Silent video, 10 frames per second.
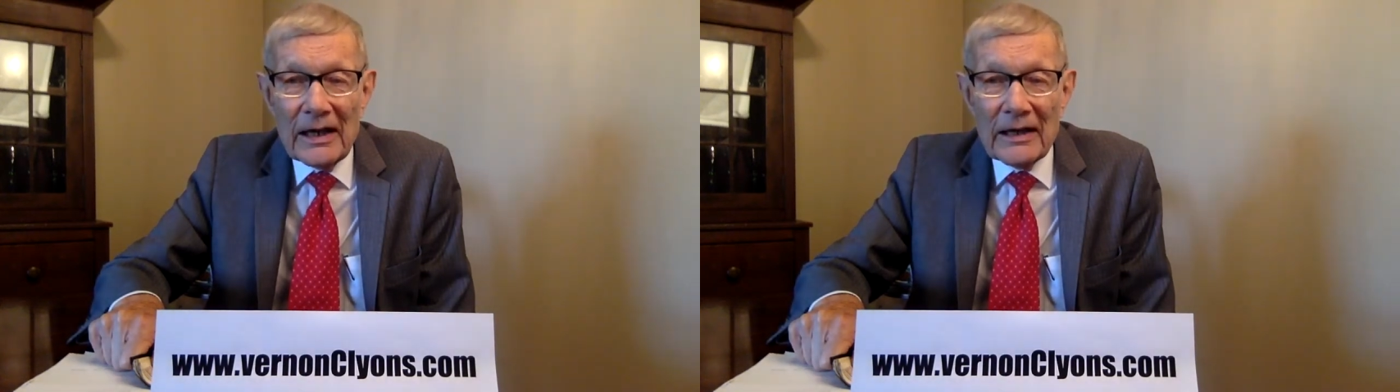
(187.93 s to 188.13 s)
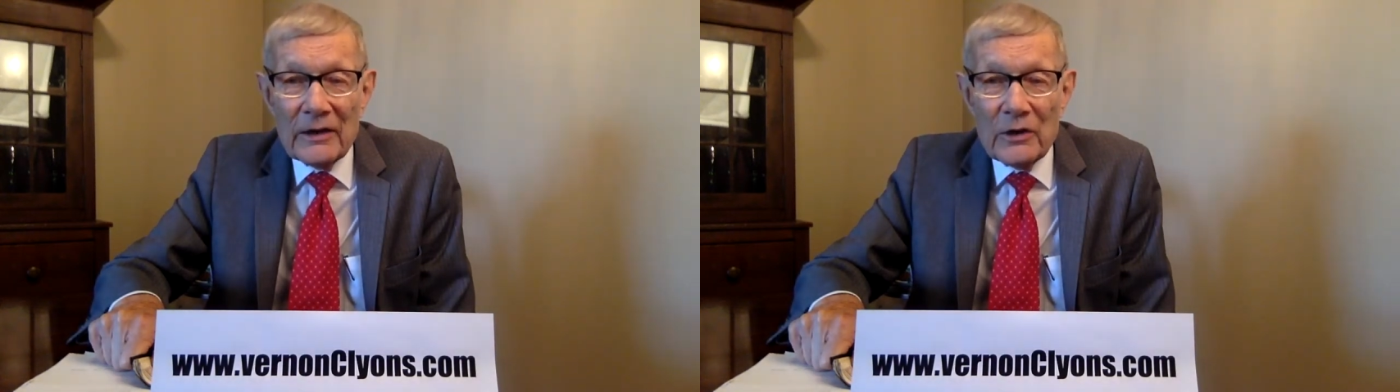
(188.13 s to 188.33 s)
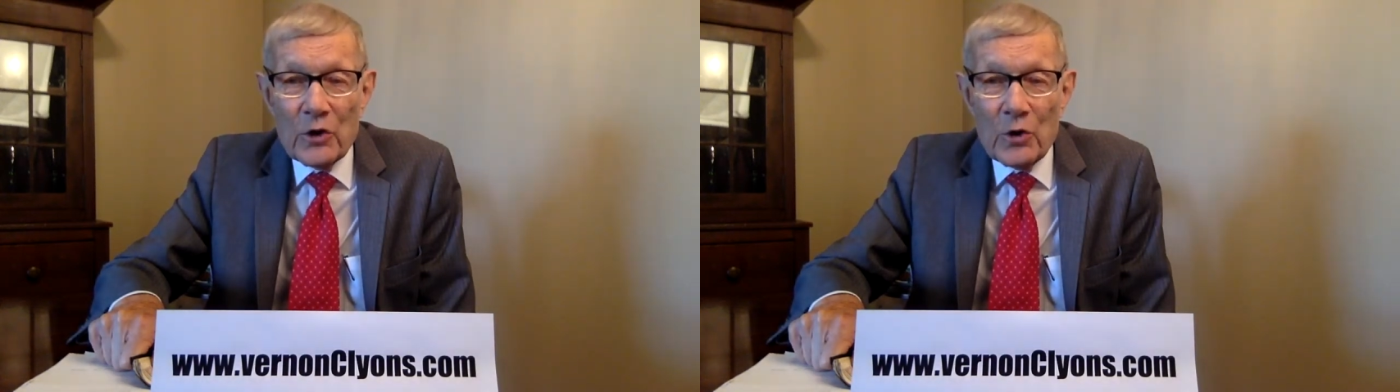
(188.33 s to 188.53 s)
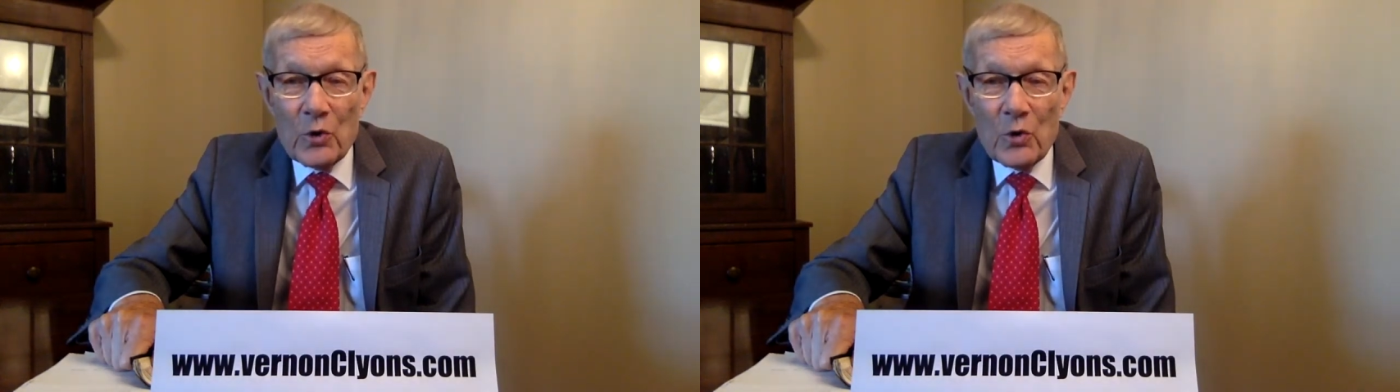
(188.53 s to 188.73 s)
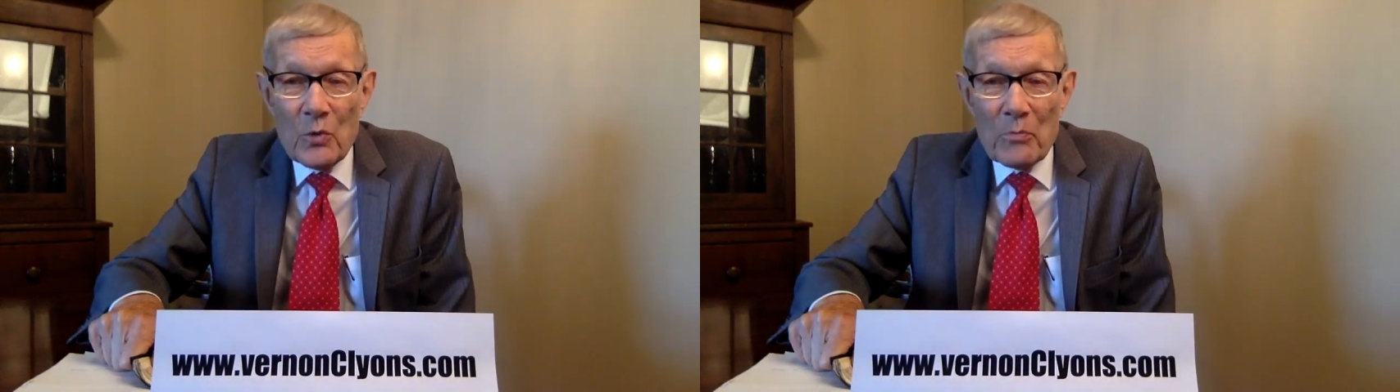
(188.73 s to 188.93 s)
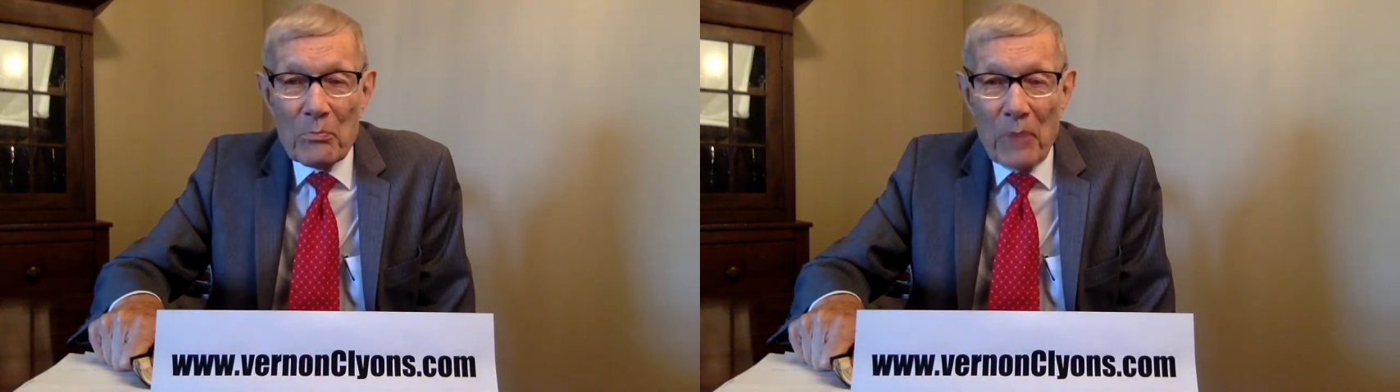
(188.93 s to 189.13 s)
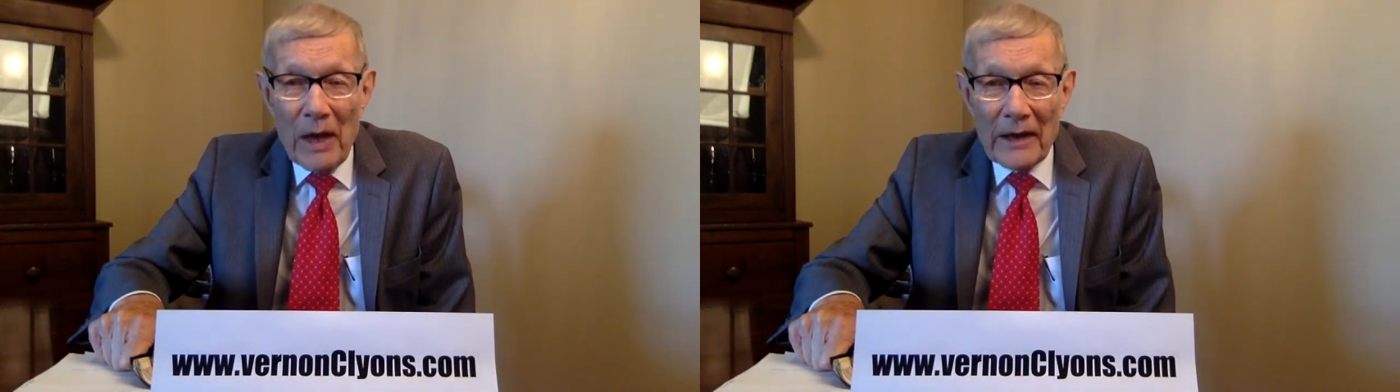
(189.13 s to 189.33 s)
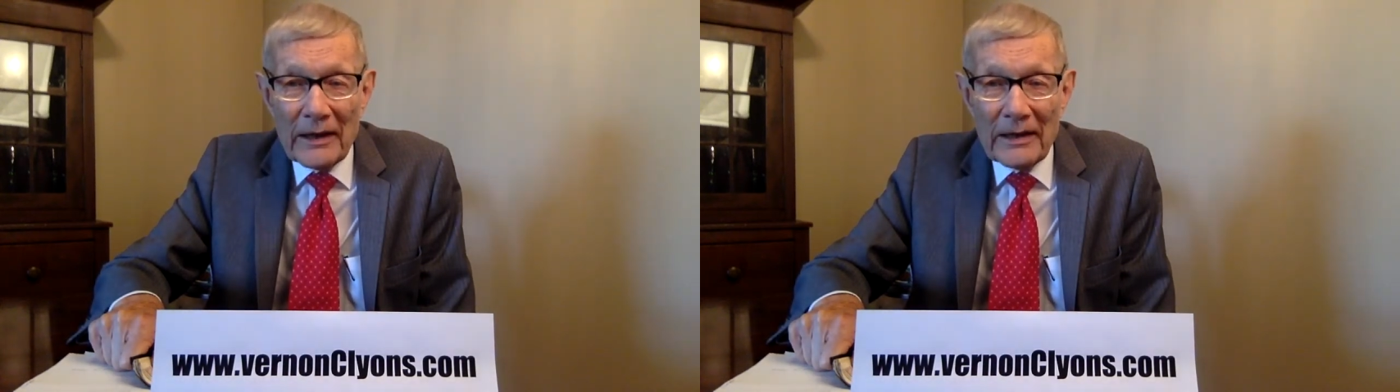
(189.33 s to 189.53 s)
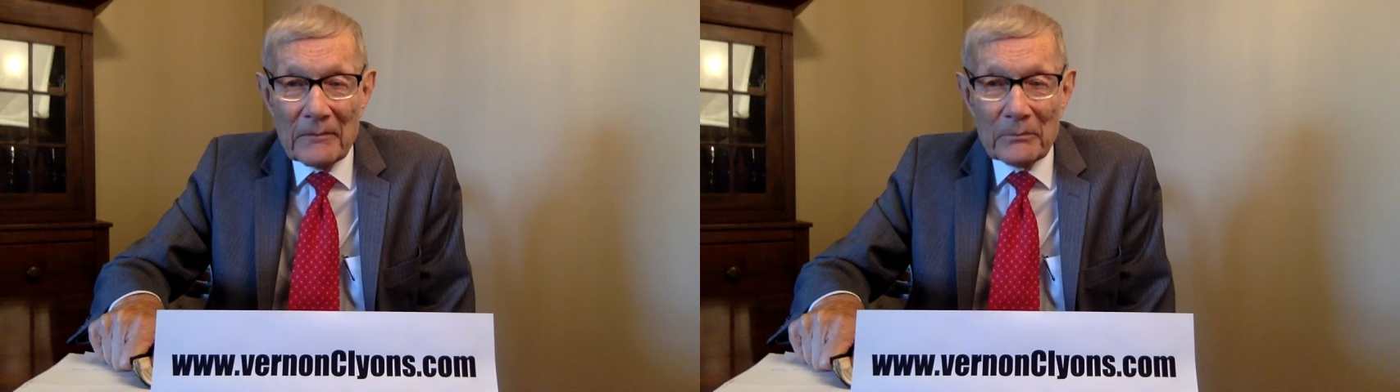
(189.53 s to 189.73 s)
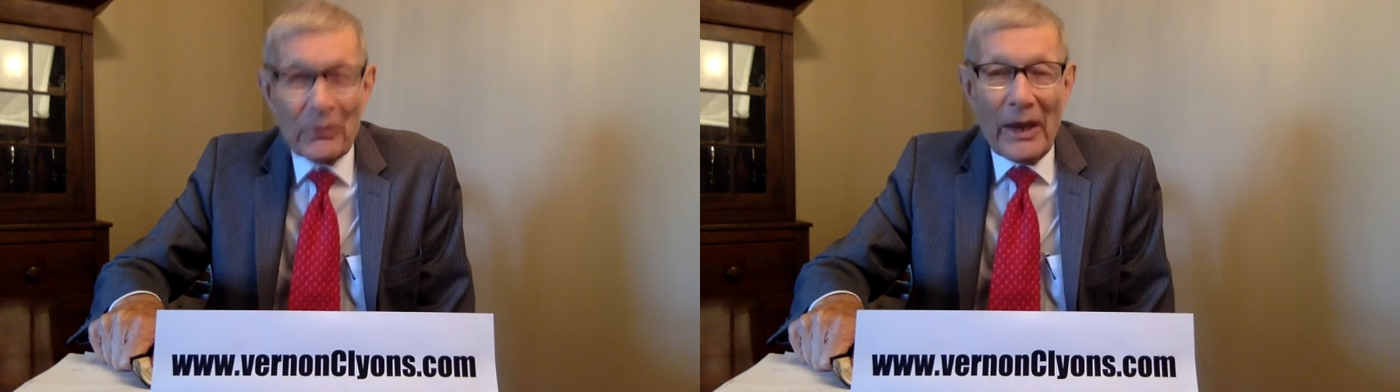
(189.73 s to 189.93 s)
a new body,
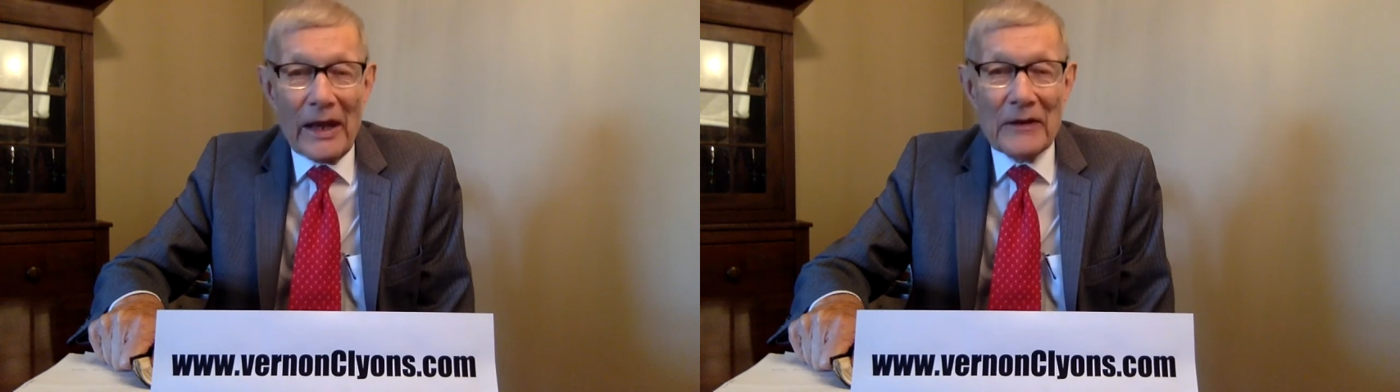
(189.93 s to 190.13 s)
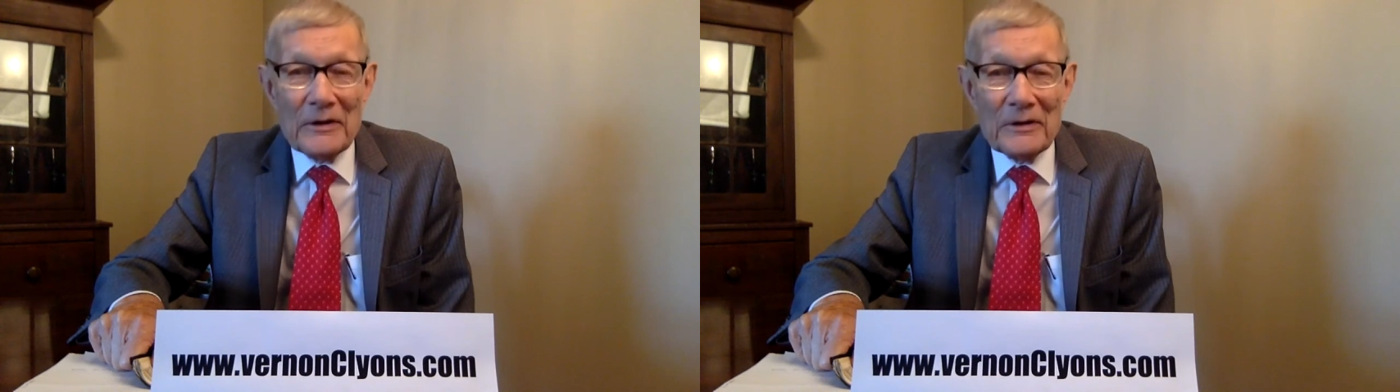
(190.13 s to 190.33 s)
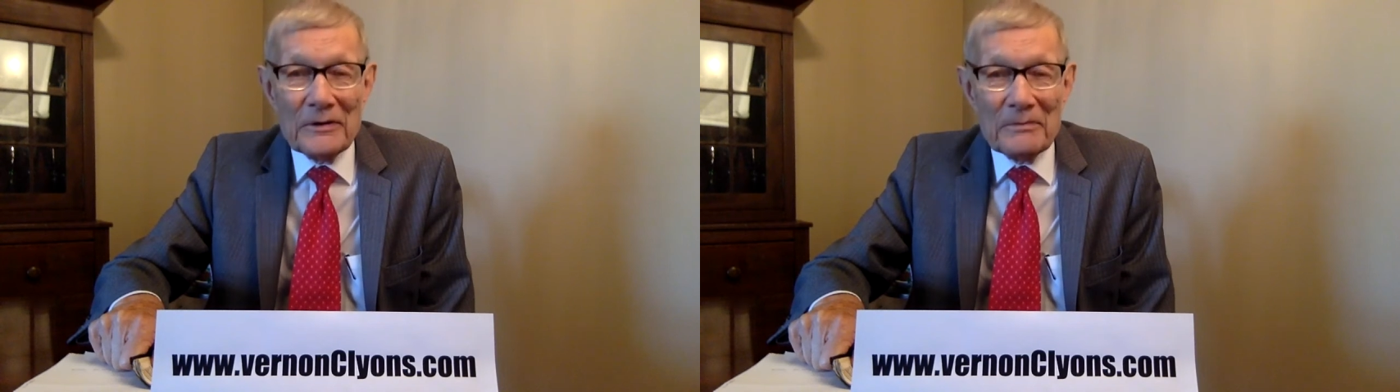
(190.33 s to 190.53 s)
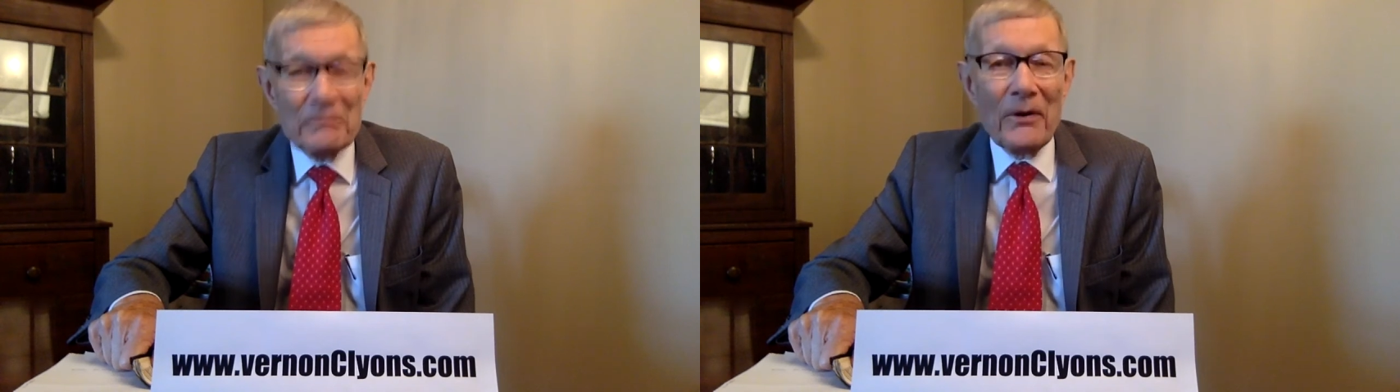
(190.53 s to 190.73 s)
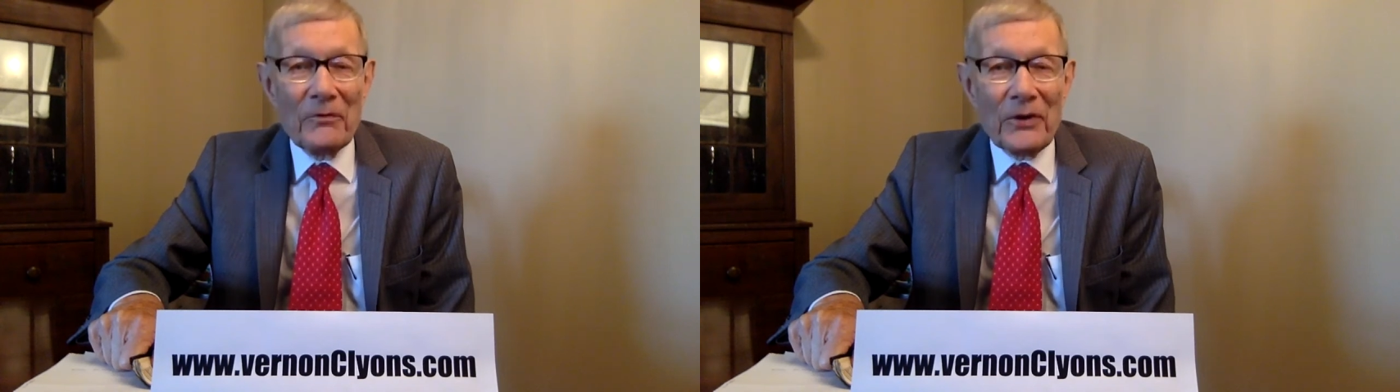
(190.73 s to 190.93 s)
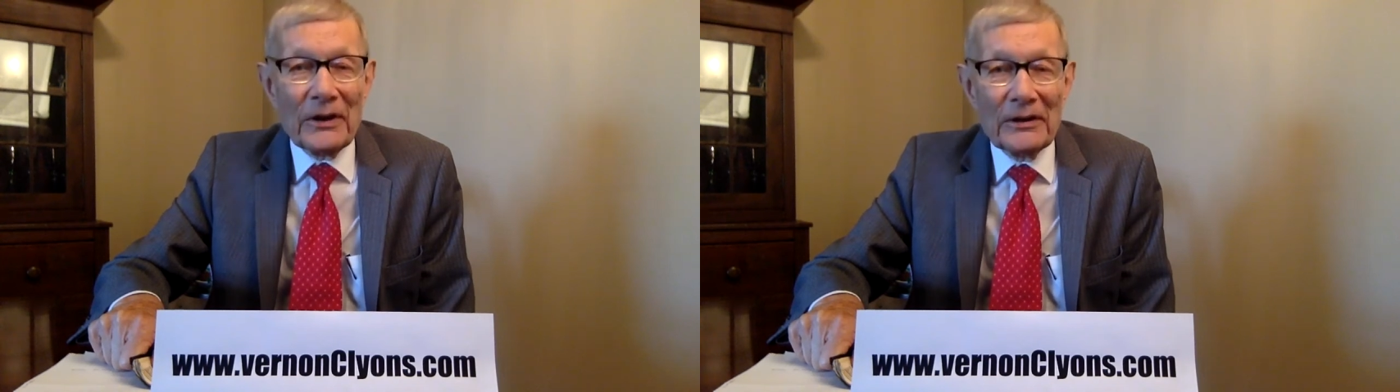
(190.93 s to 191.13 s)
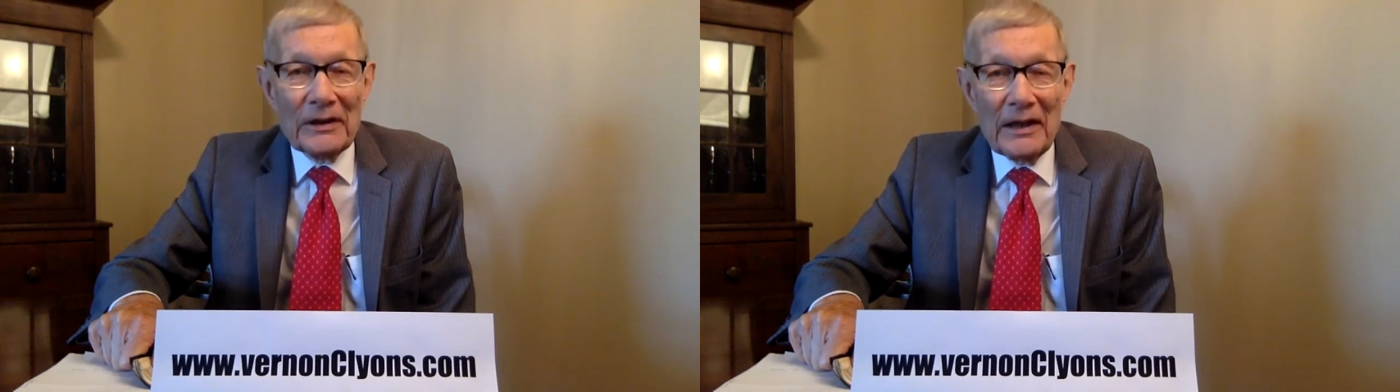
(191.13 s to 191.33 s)
brand new, perfect,